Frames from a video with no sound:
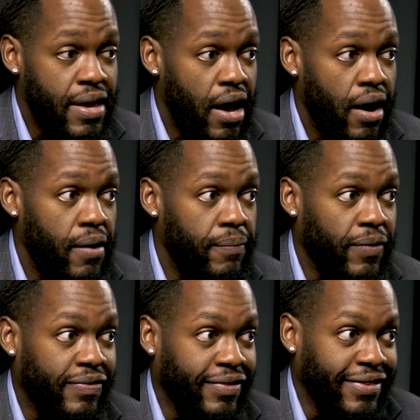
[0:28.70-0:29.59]
Um,
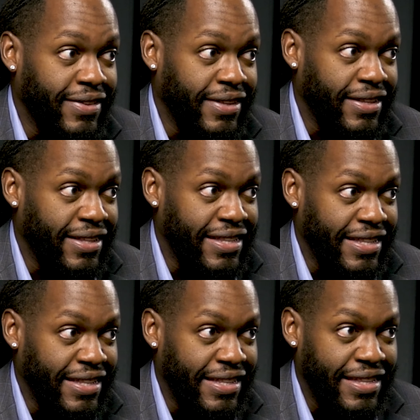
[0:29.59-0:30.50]

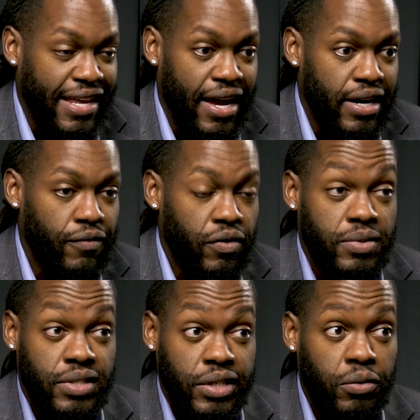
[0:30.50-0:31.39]
I come from a
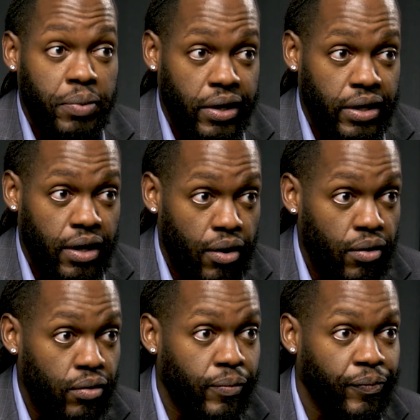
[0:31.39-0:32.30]
single parent
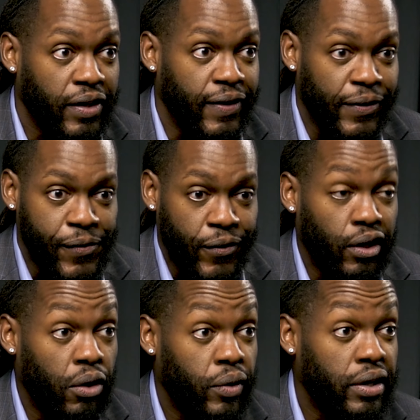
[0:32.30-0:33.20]
home,
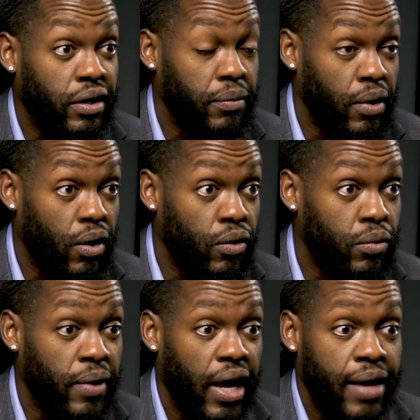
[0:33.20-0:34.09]
low income
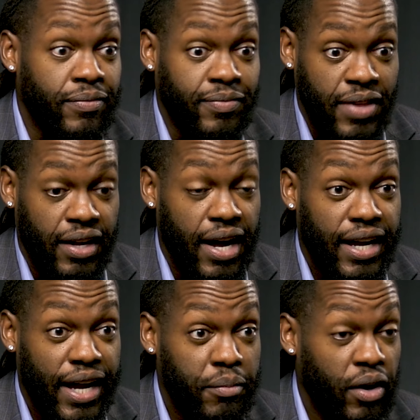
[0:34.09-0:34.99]
home, and I
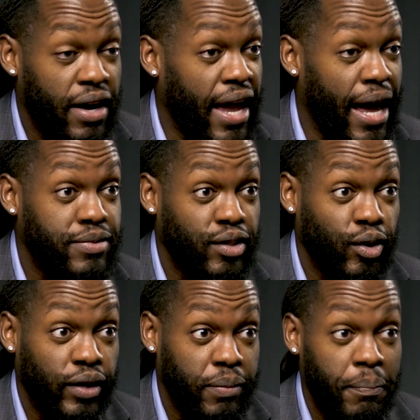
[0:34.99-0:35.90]
came here
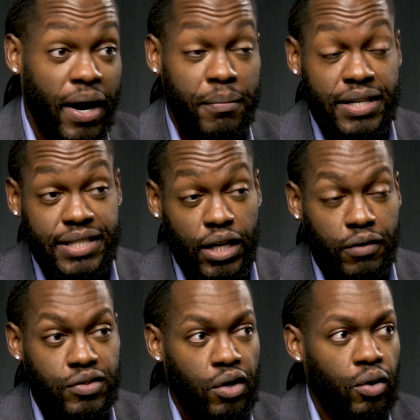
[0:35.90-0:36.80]
absolutely by
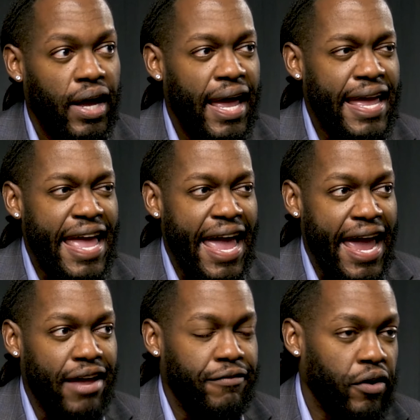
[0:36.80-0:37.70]
myself. So
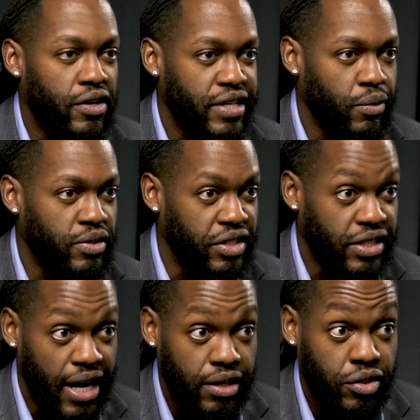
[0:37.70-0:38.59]
at first it was a
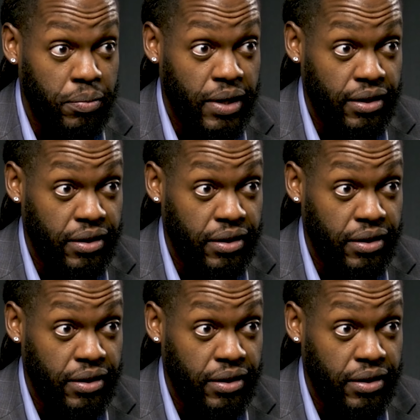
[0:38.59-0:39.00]
shock to me